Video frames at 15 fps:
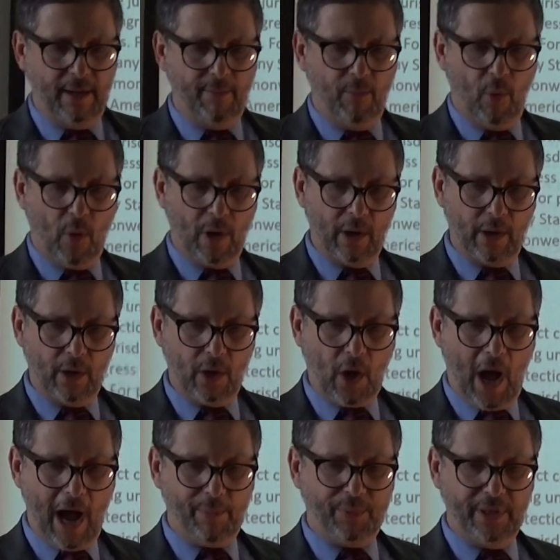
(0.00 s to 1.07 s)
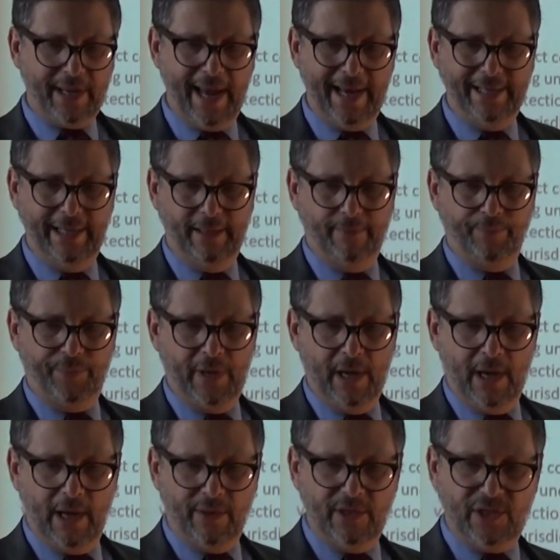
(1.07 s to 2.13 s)
more complicated.
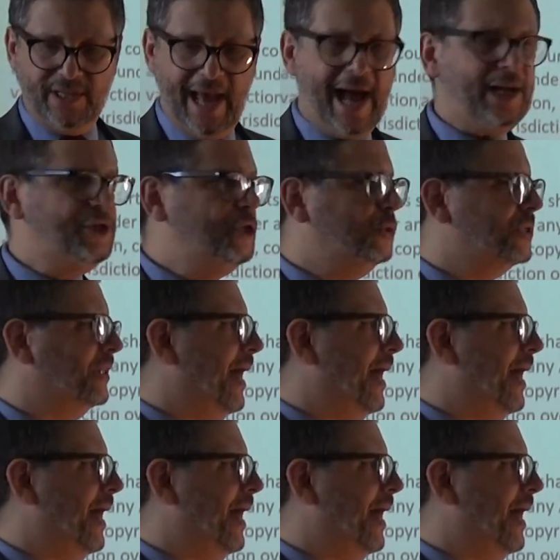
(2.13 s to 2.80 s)
The statute's